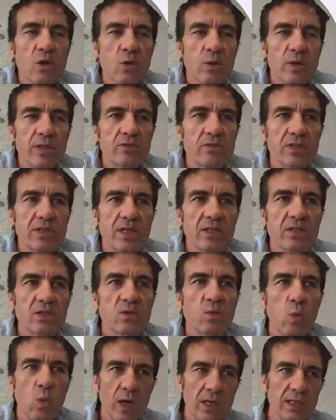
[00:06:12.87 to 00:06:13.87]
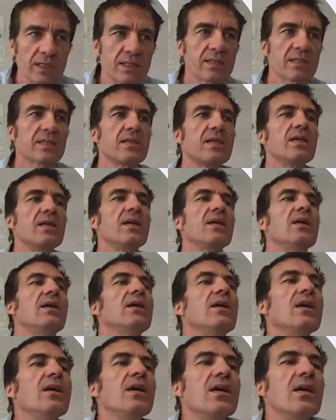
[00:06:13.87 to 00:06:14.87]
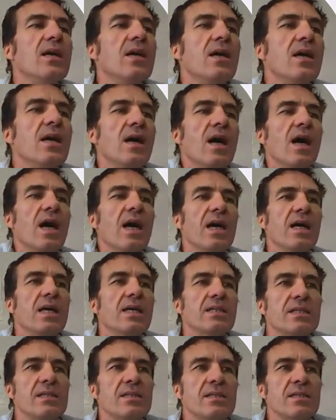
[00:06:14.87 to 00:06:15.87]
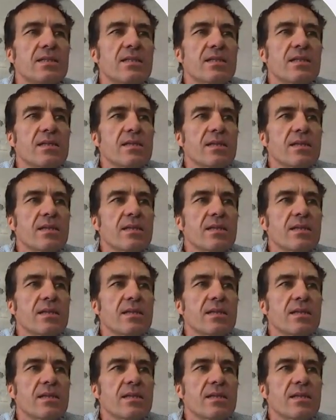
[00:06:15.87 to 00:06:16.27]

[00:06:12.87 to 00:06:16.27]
quiz results once. And